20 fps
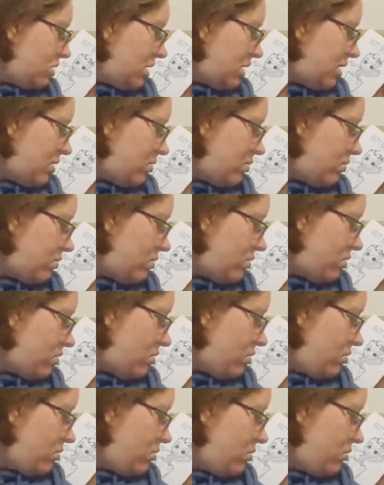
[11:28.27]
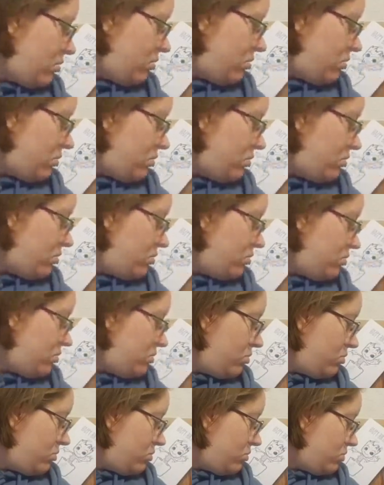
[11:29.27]
know
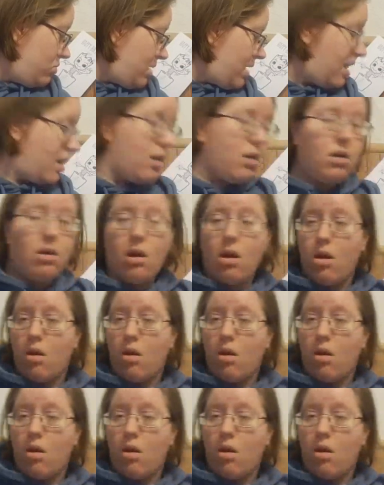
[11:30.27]
where